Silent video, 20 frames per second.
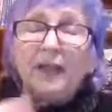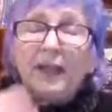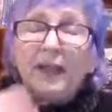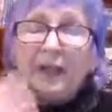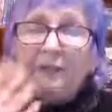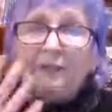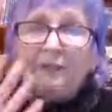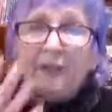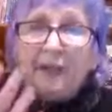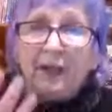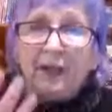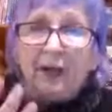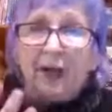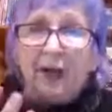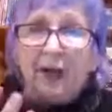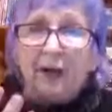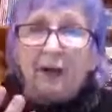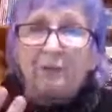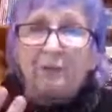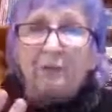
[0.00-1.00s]
giving
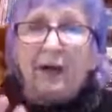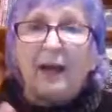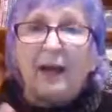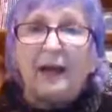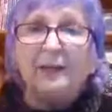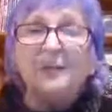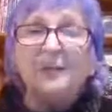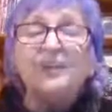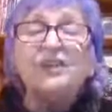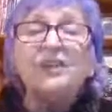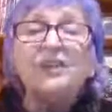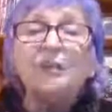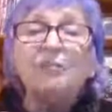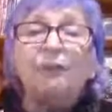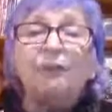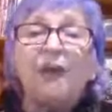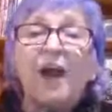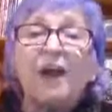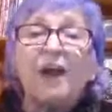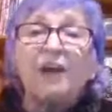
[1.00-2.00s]
our mind
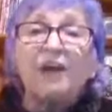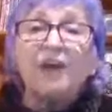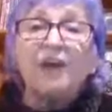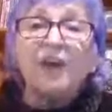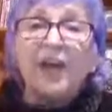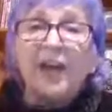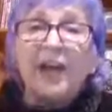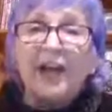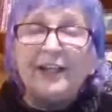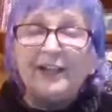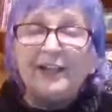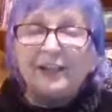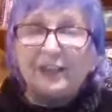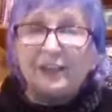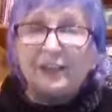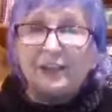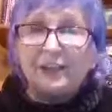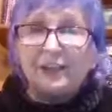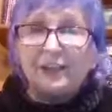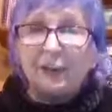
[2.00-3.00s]
some
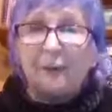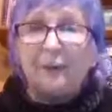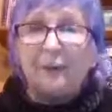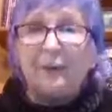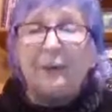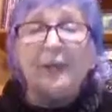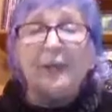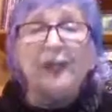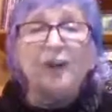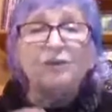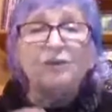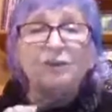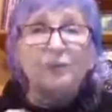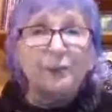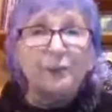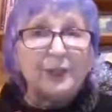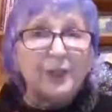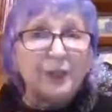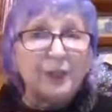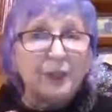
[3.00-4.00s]
recreation. So when we think of
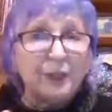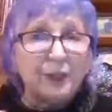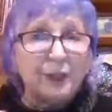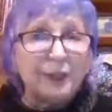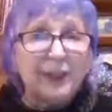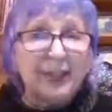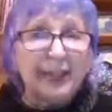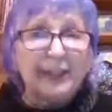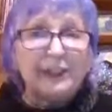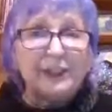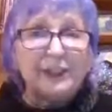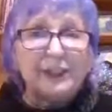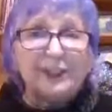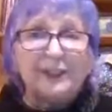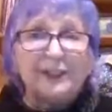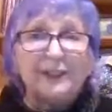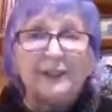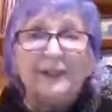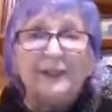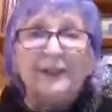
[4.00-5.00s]

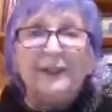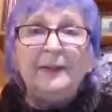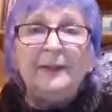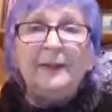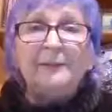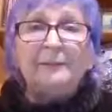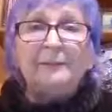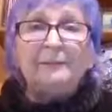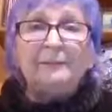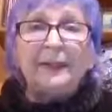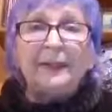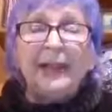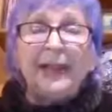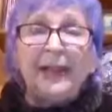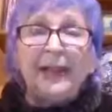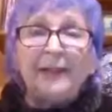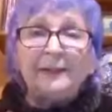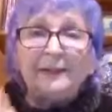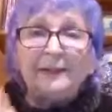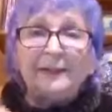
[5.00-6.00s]
recreation,
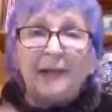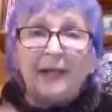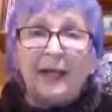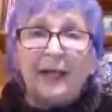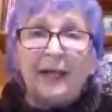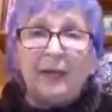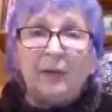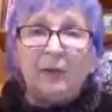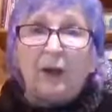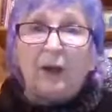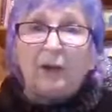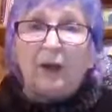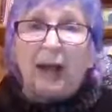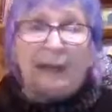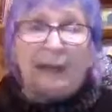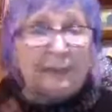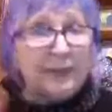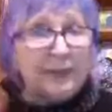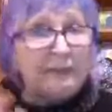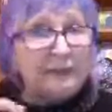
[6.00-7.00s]
and I
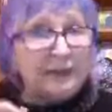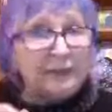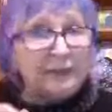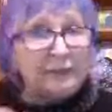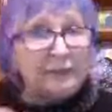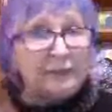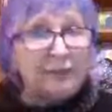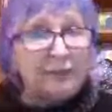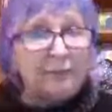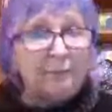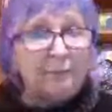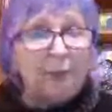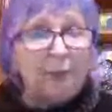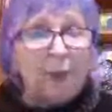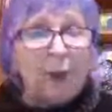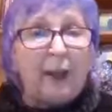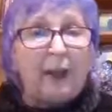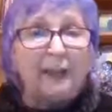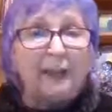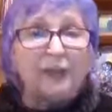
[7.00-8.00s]
think that it's very
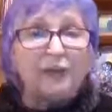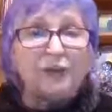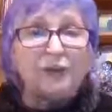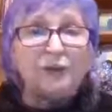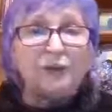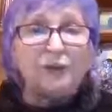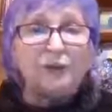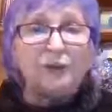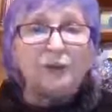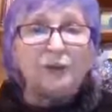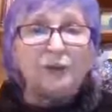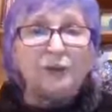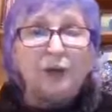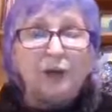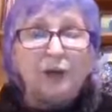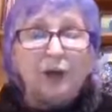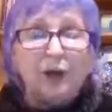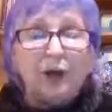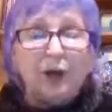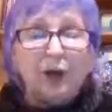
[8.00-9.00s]
important to